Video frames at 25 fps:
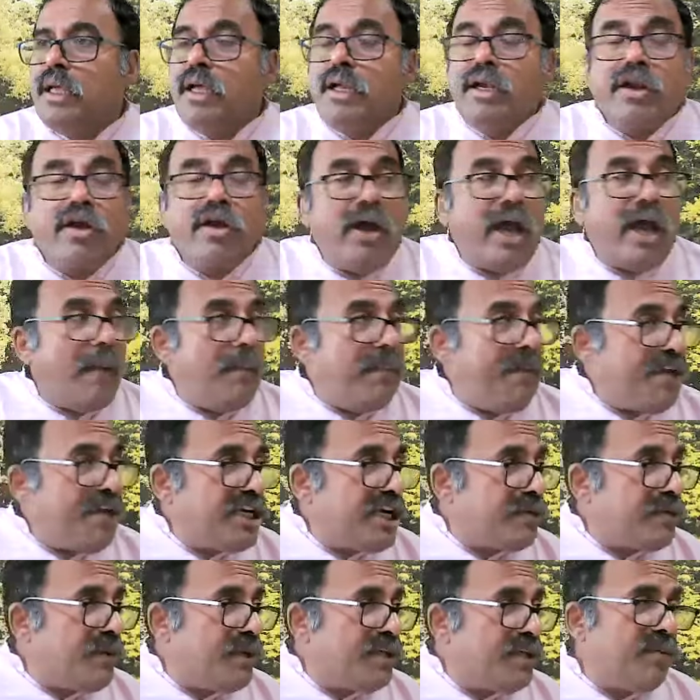Now,
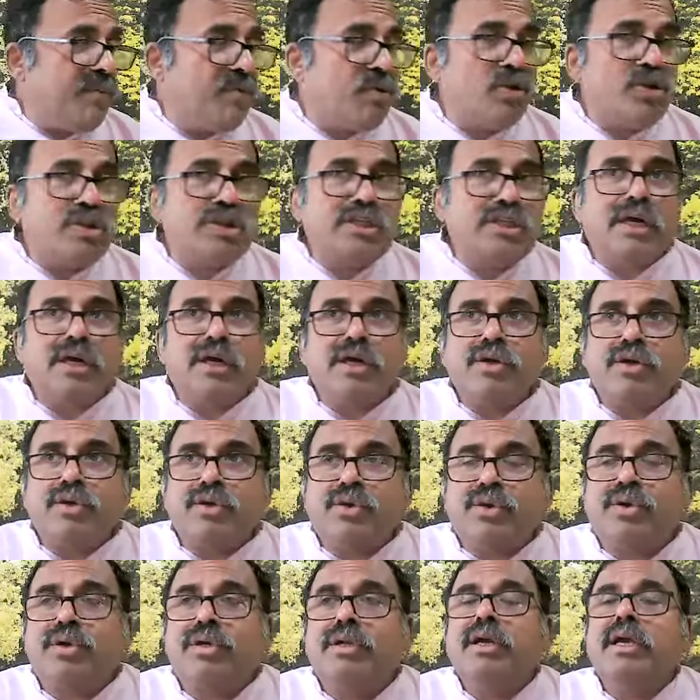explanation of truths
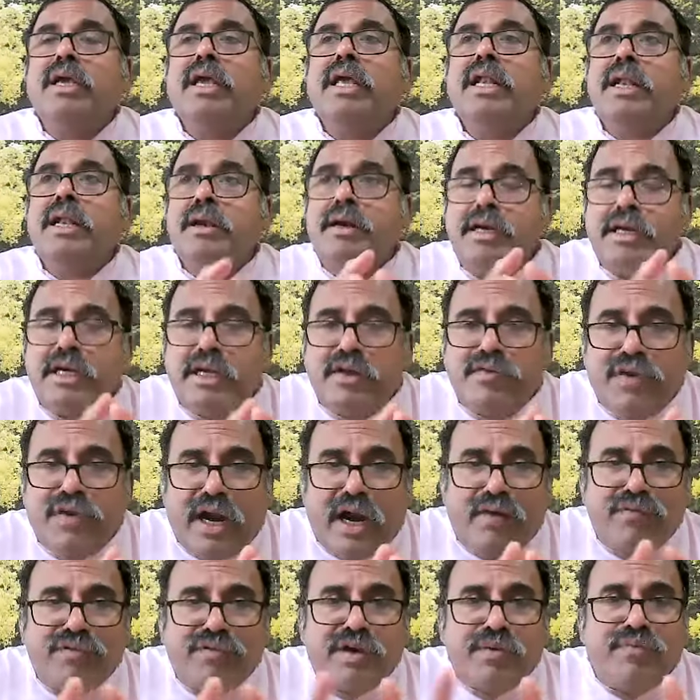in a different,
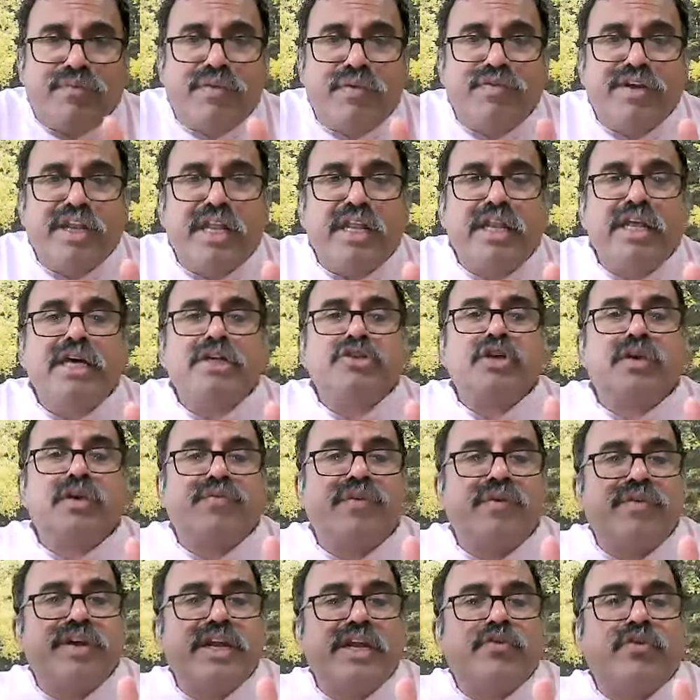after 15 years or
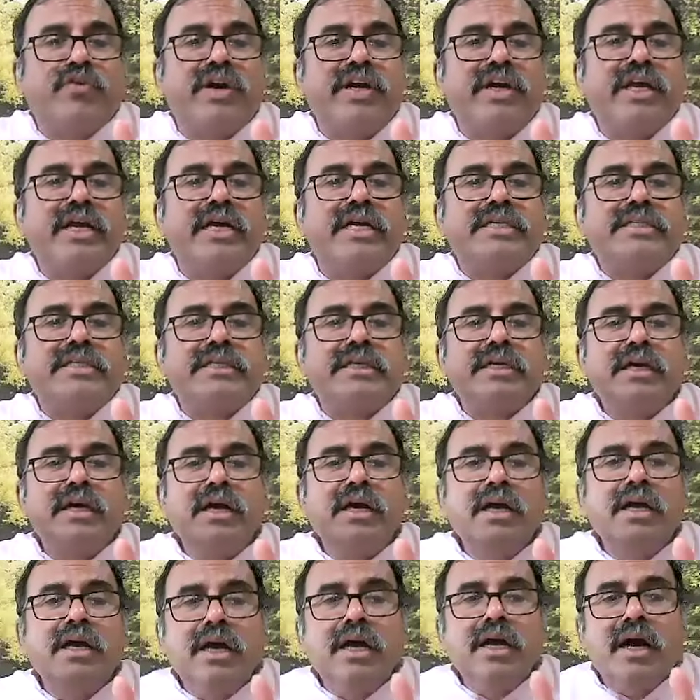50, 20 years,
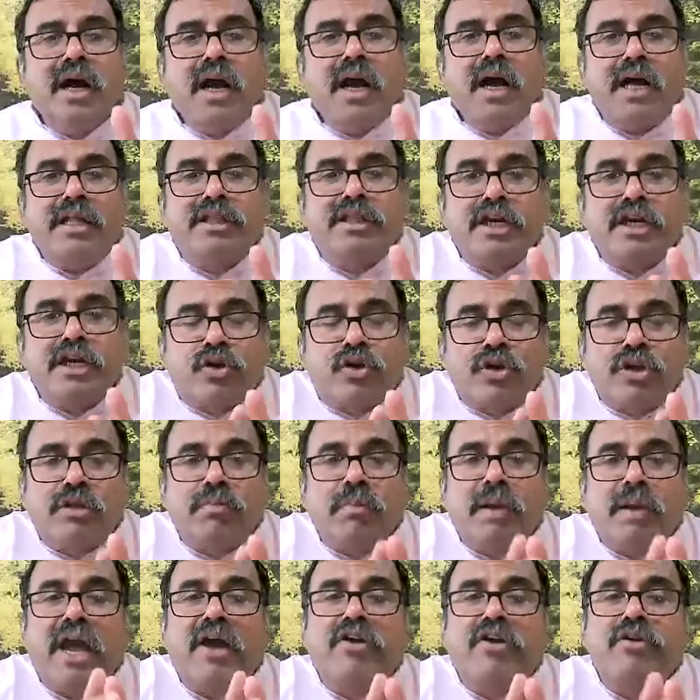the truth
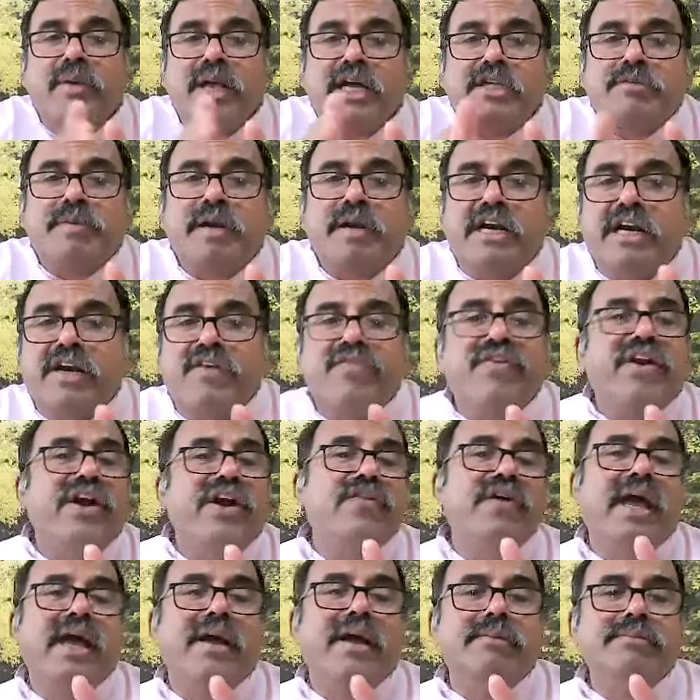may have to be explained in a different
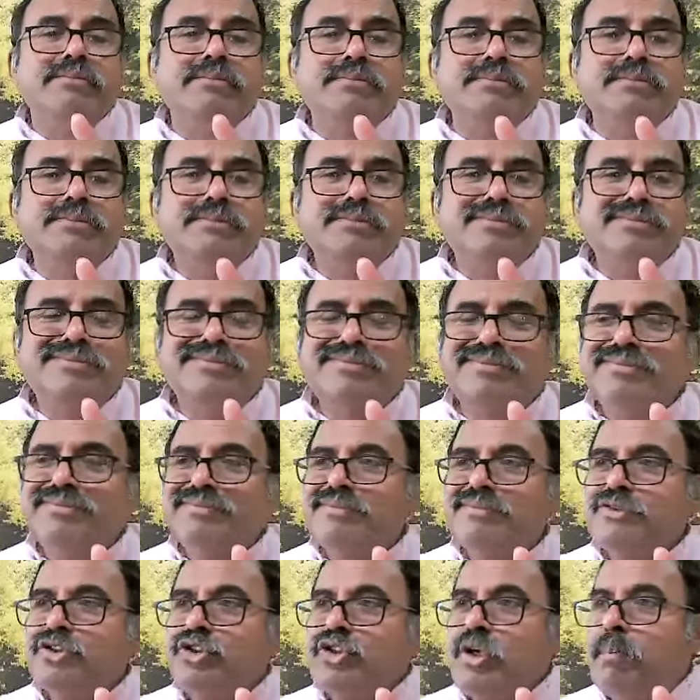way.
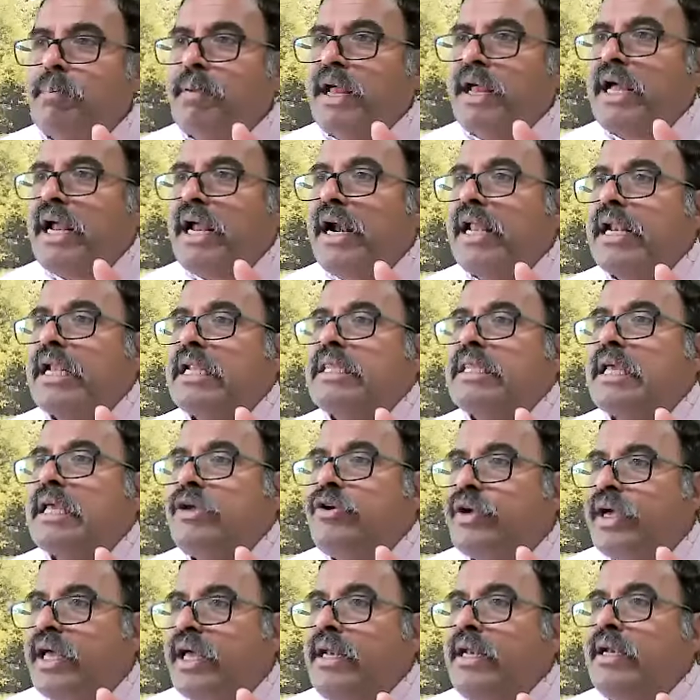So Prakarna Grantha, you
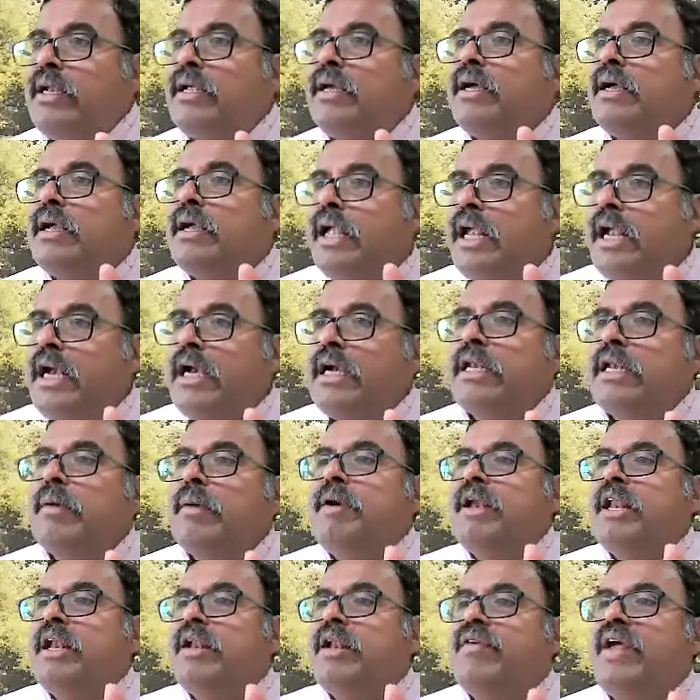can
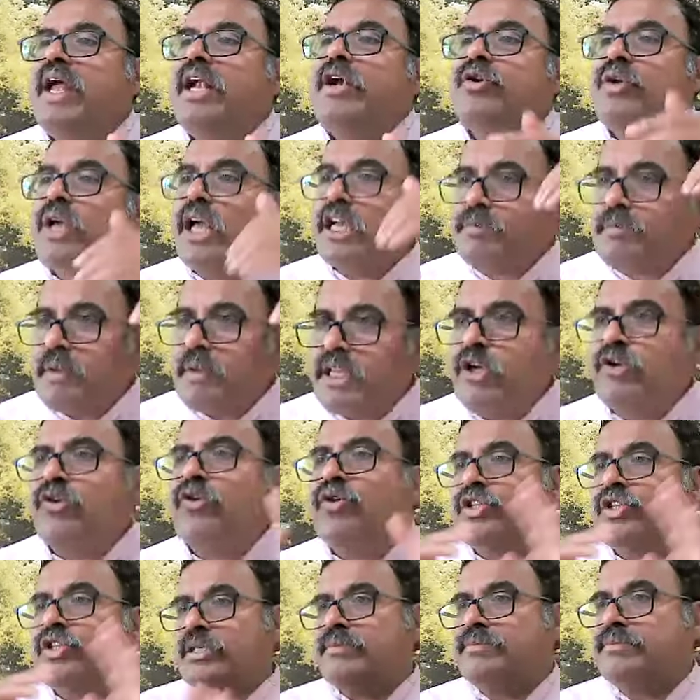interpret in a way to explain the
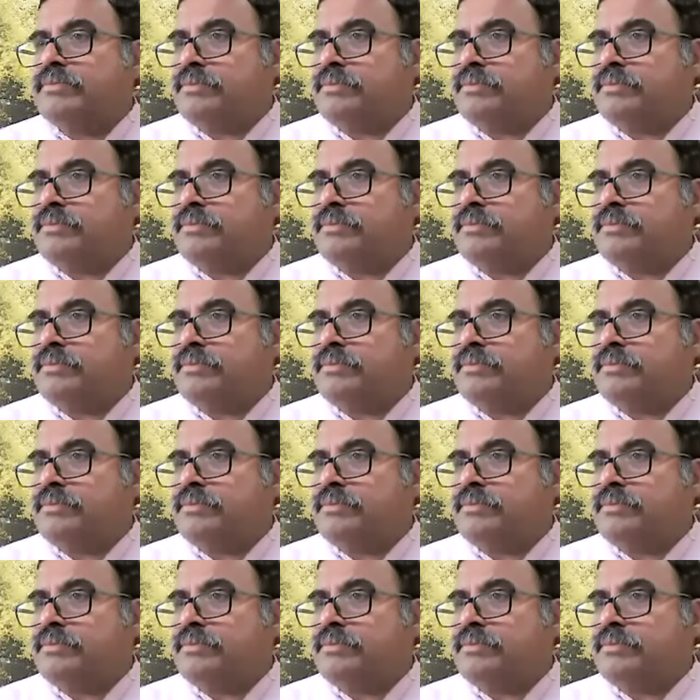truths.